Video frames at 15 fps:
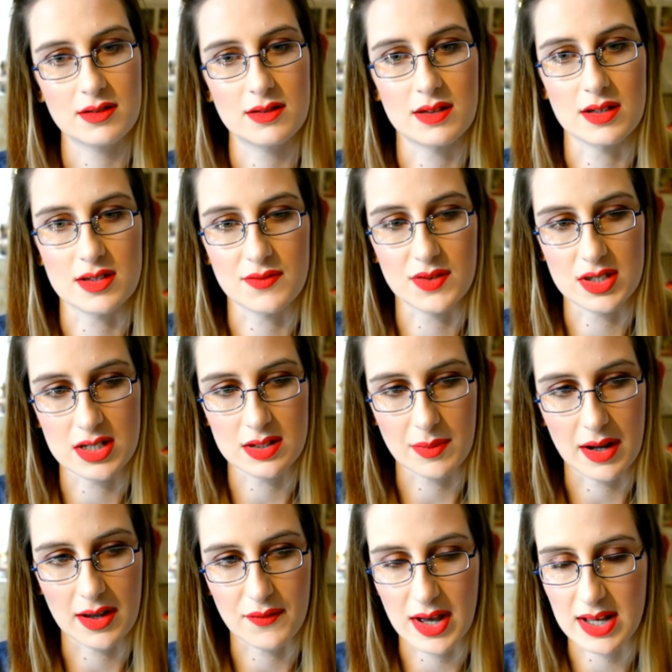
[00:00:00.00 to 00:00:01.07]
that's fussed
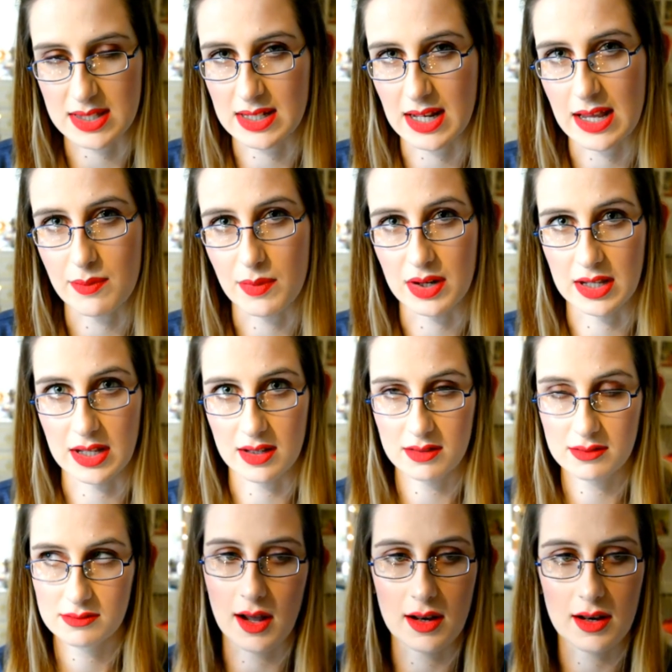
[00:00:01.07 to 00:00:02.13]
about if it has a name on it.
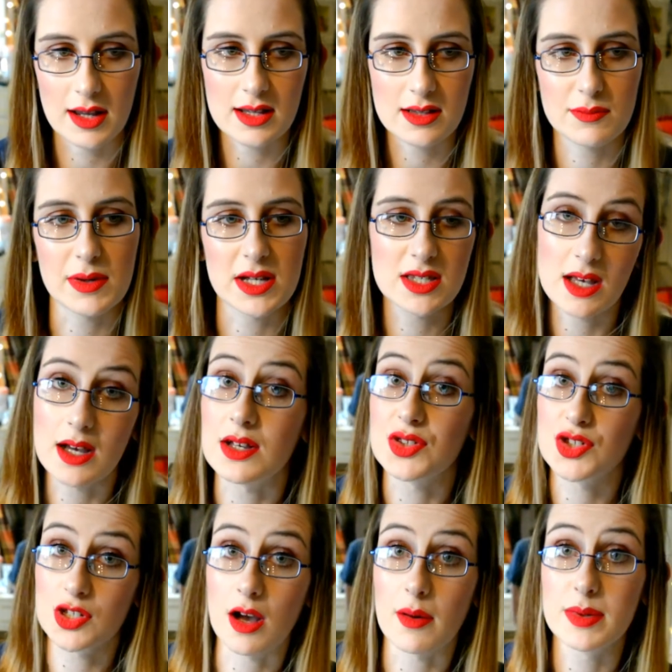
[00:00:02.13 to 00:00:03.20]
I like my certain
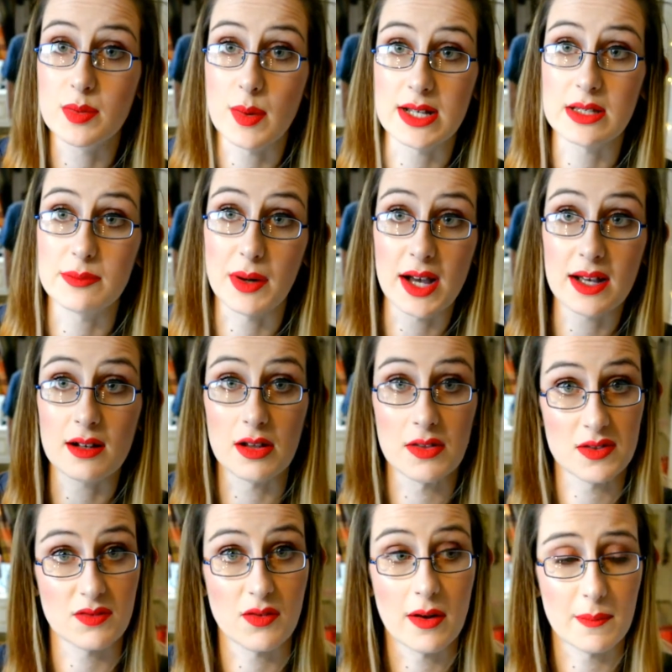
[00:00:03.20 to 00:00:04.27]
shops where to buy
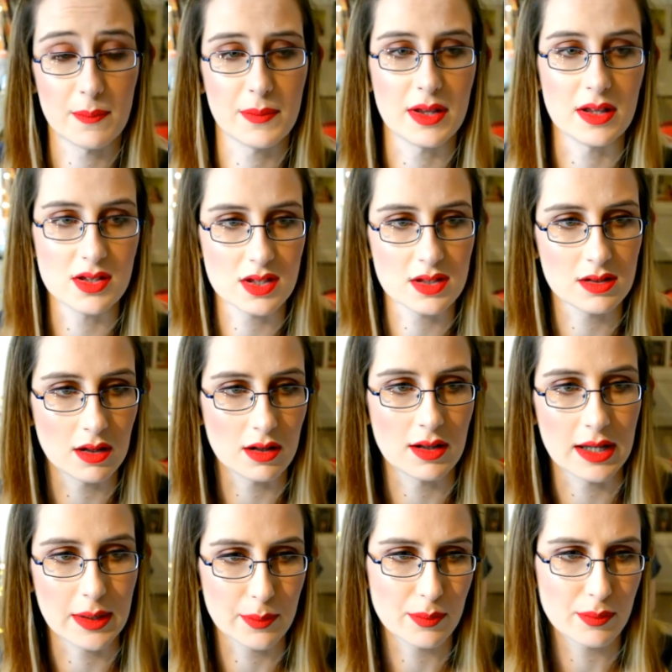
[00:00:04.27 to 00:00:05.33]
clothes from, but just not
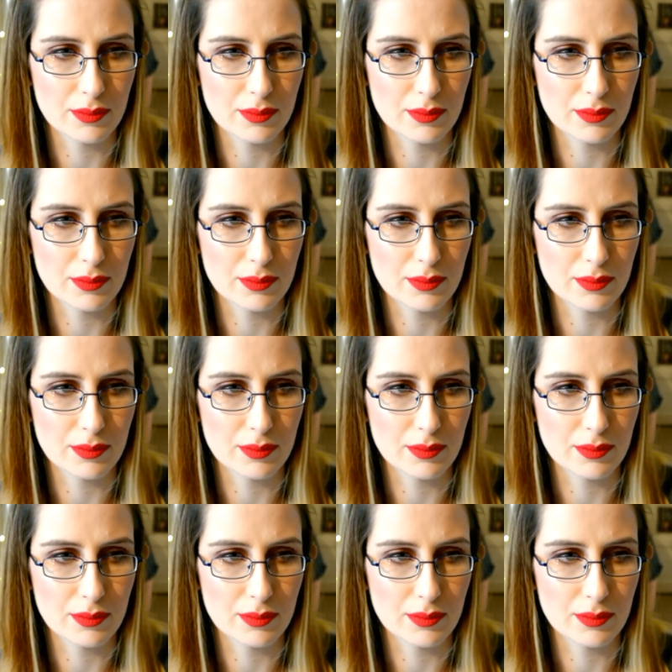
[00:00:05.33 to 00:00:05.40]
like,